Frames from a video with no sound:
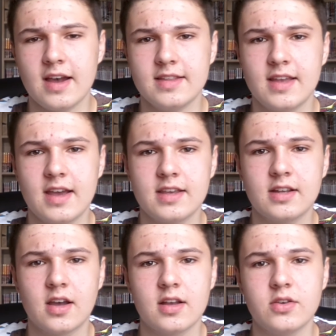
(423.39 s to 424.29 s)
And then
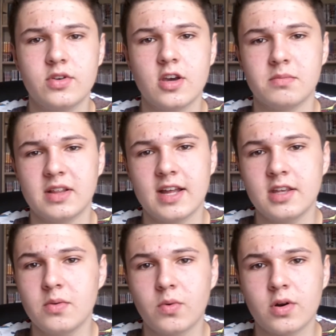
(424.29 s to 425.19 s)
you got Yu-Gi-Oh!
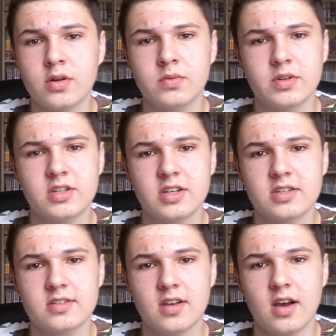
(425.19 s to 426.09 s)
Millennium World, which
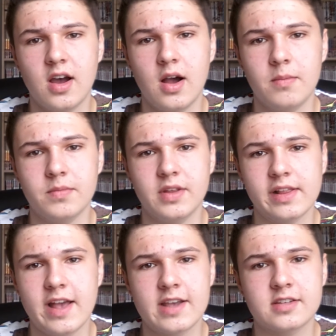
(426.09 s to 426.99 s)
is the
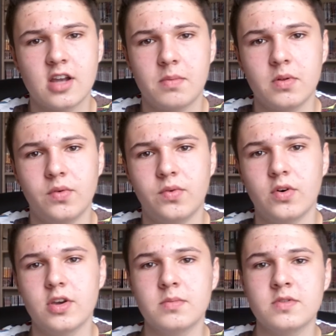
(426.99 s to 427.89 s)
last couple of
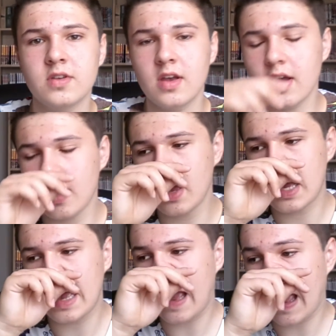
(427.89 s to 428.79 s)
volumes.
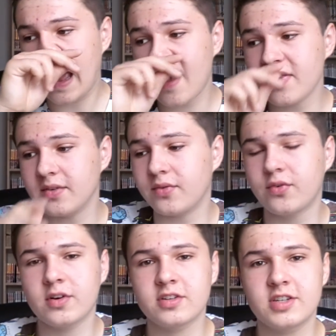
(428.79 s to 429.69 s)
And the
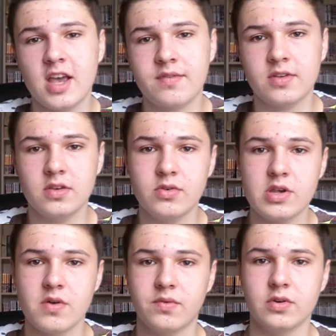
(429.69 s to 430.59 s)
first 7
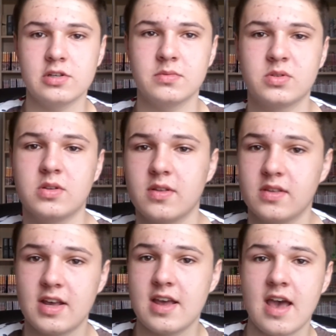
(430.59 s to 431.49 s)
Yu-Gi-Oh! Volumes,
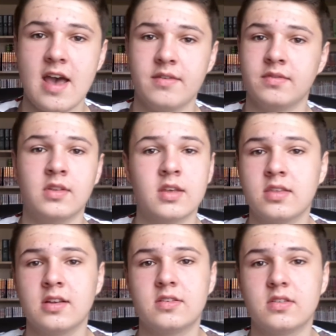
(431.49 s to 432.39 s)
they have
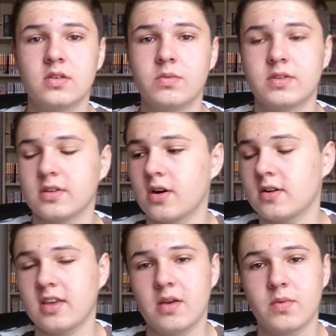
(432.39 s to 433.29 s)
nothing to do with the
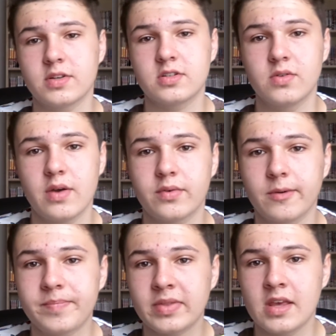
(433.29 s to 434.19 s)
card game
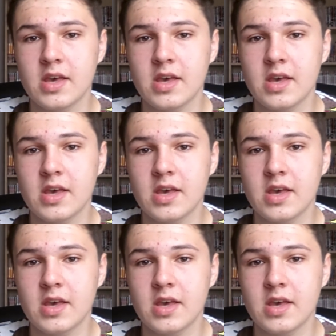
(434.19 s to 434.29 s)
whatsoever.